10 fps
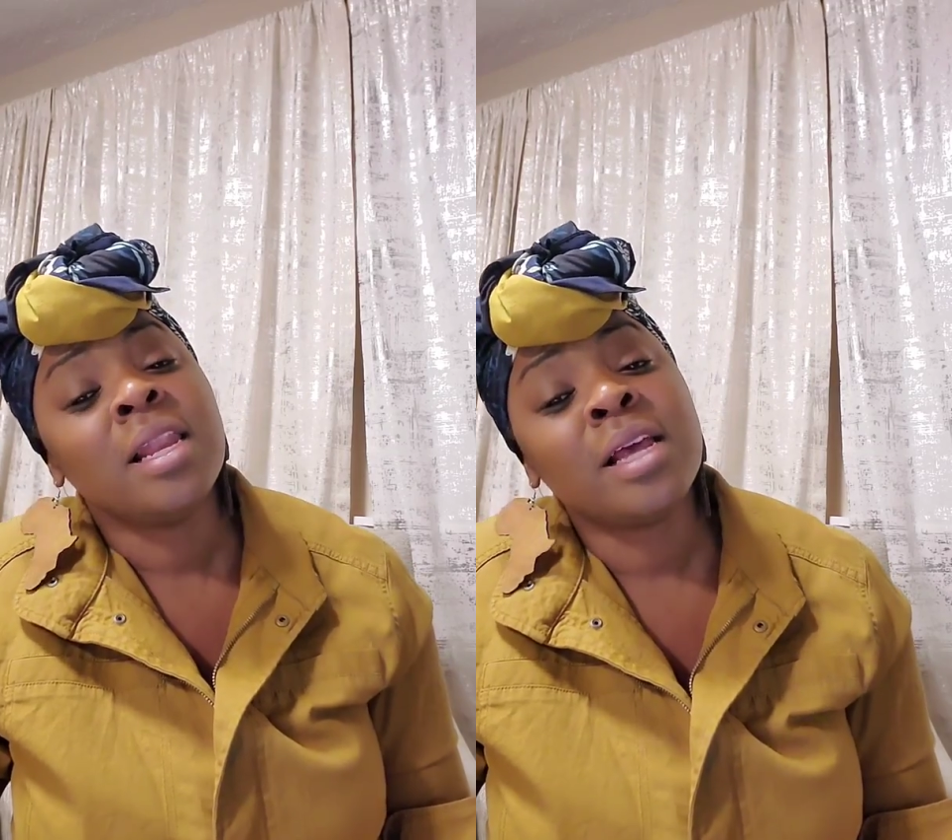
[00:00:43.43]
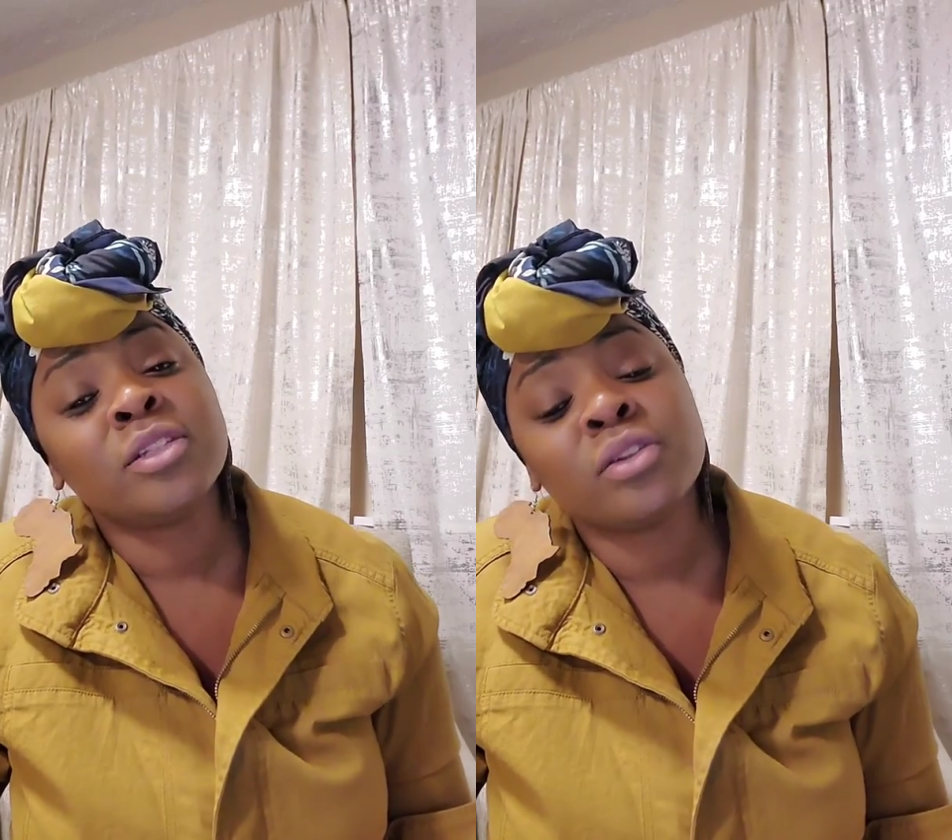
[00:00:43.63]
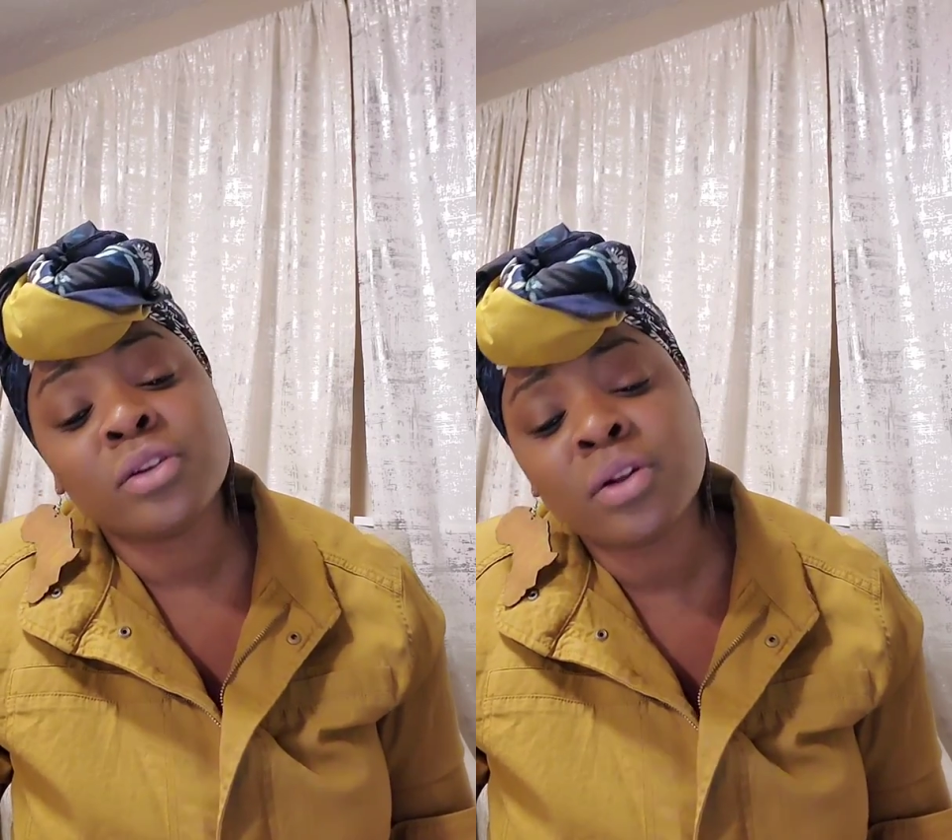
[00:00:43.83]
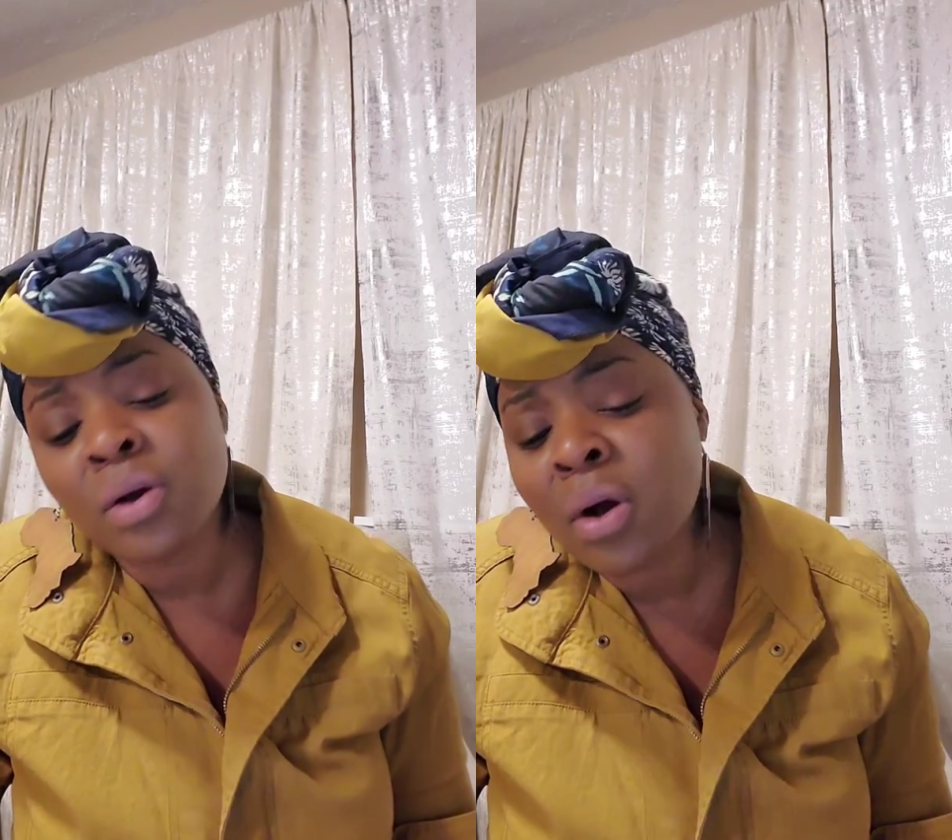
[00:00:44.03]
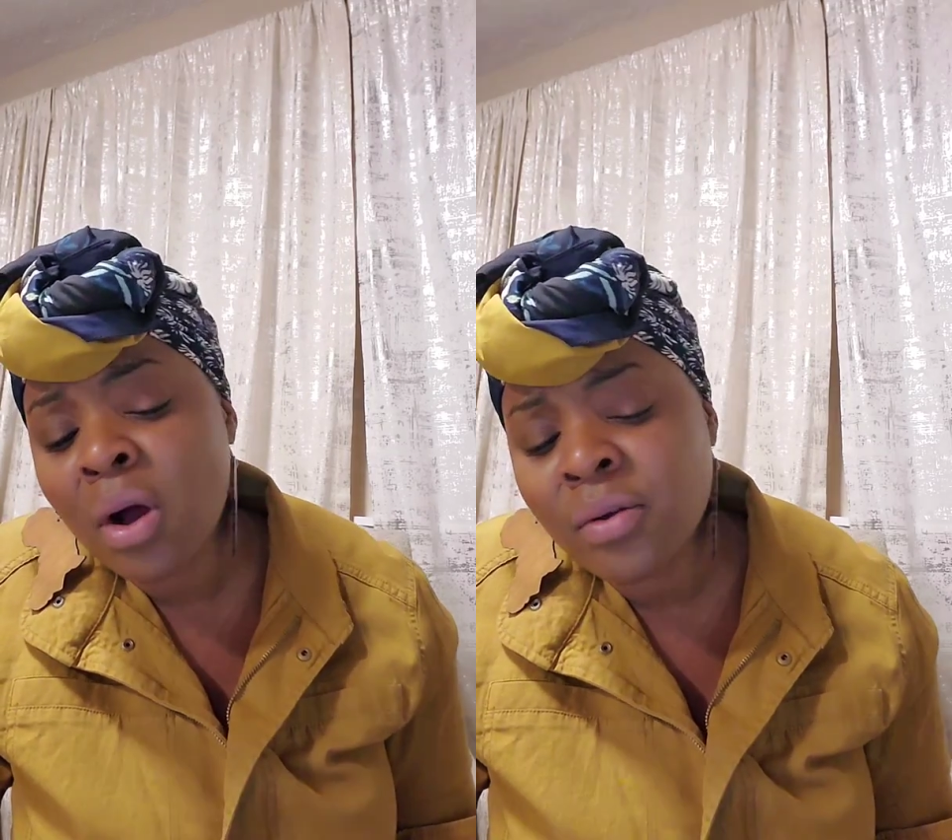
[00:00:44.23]
Let your
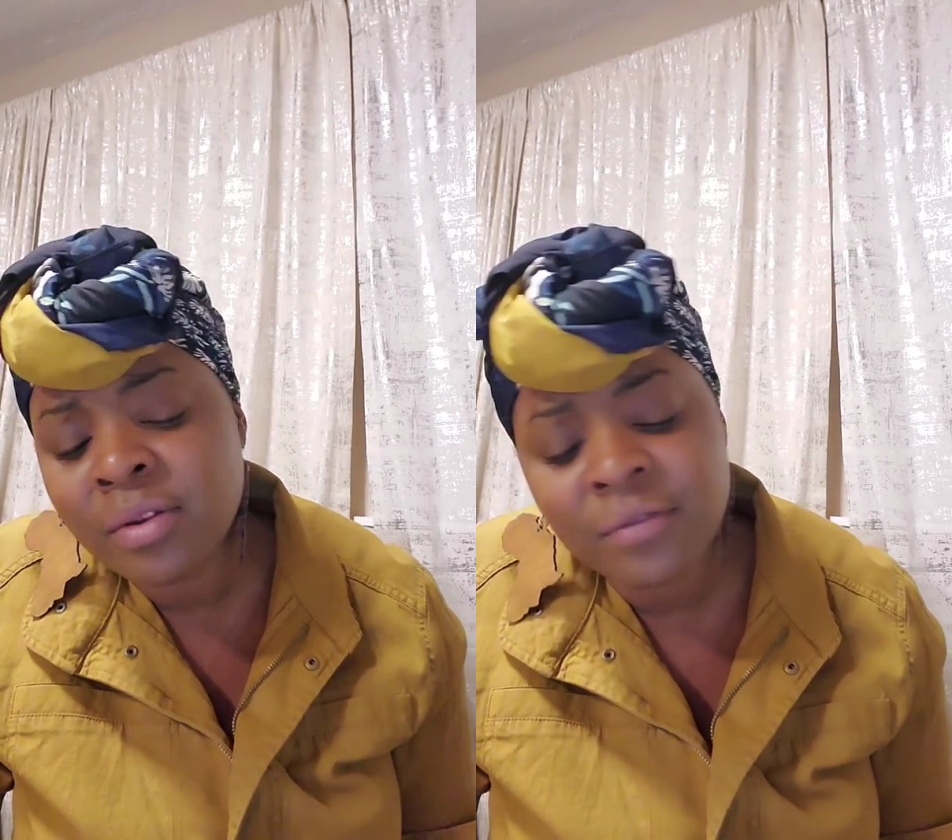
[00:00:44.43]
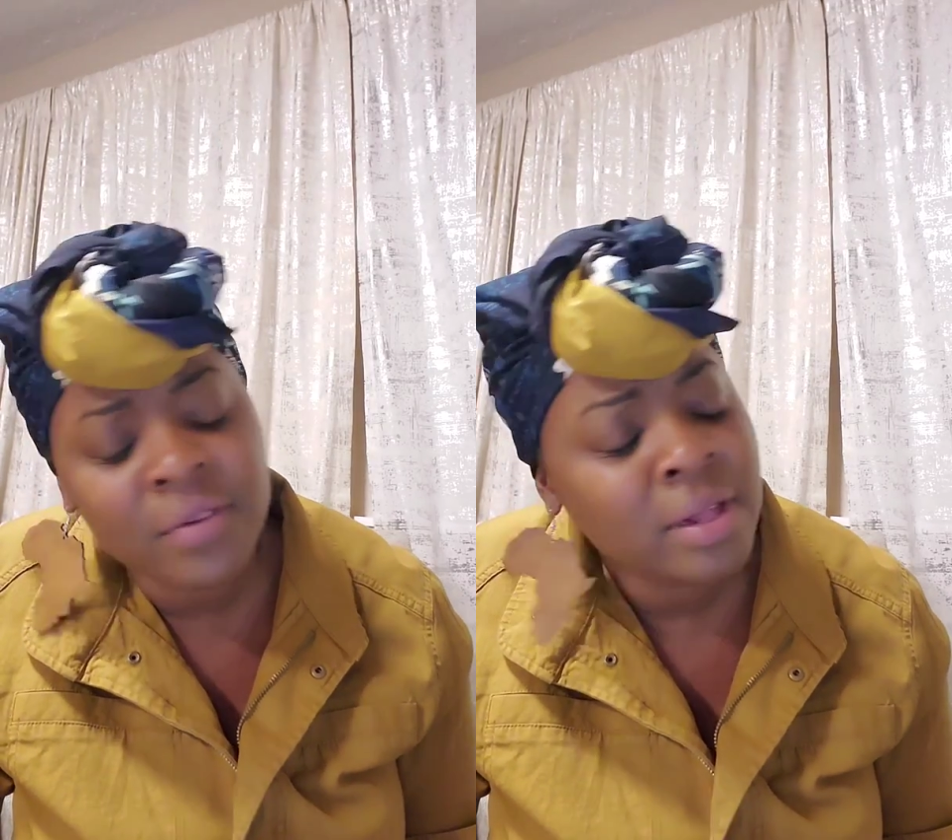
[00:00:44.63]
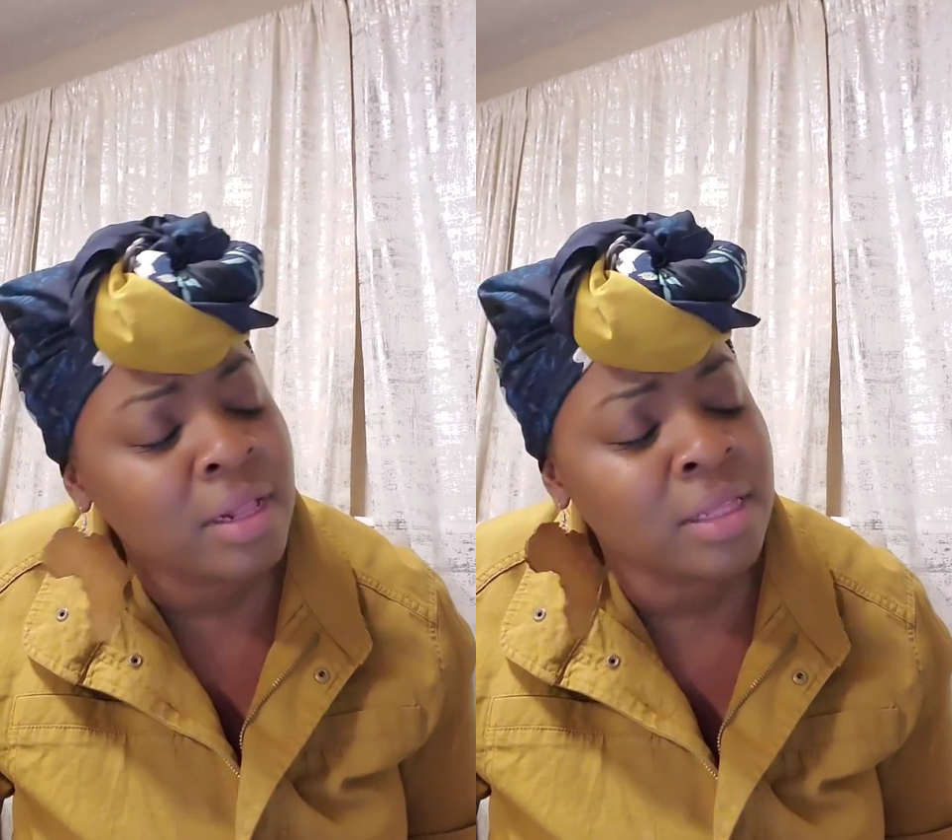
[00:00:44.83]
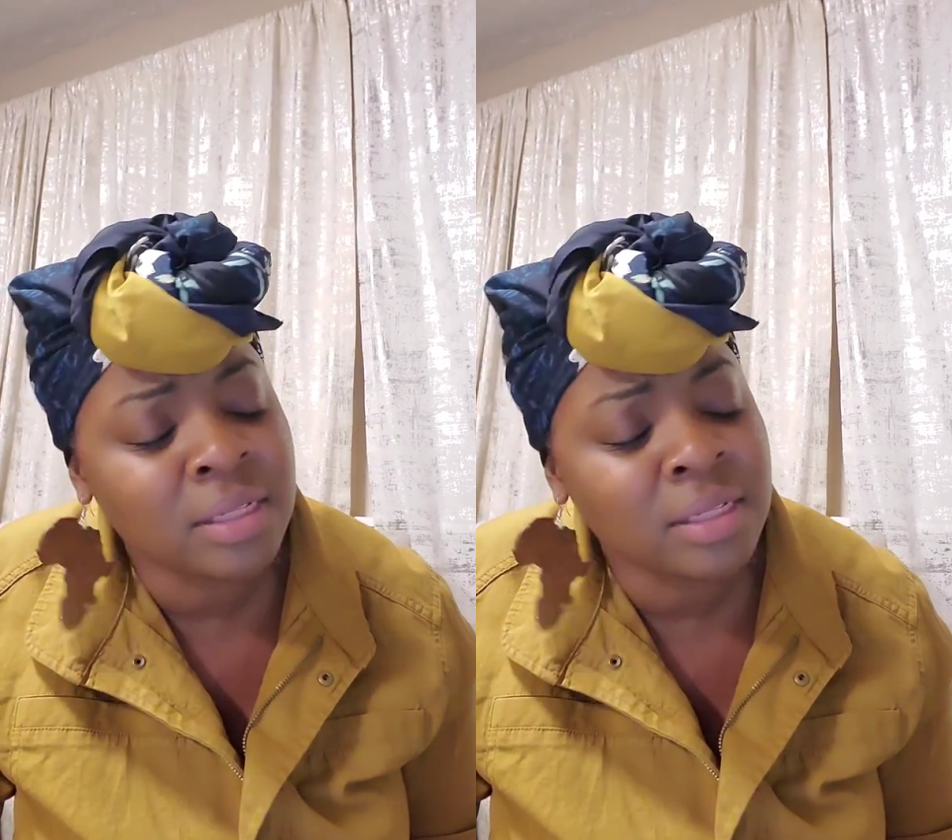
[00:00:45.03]
glory fill